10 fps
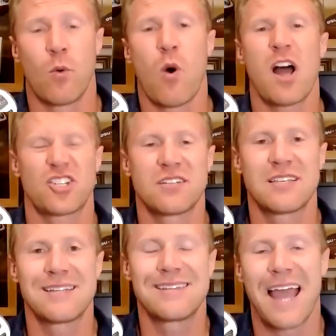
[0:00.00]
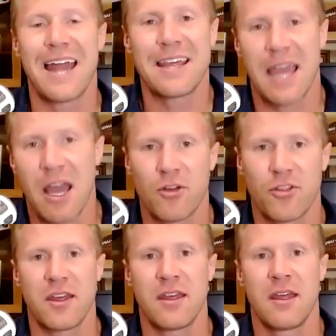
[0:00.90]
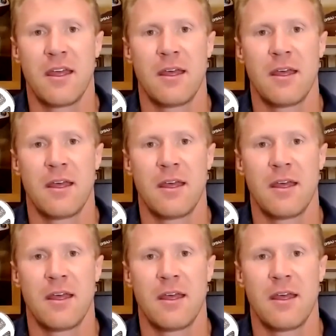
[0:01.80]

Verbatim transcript: Washington getting healthy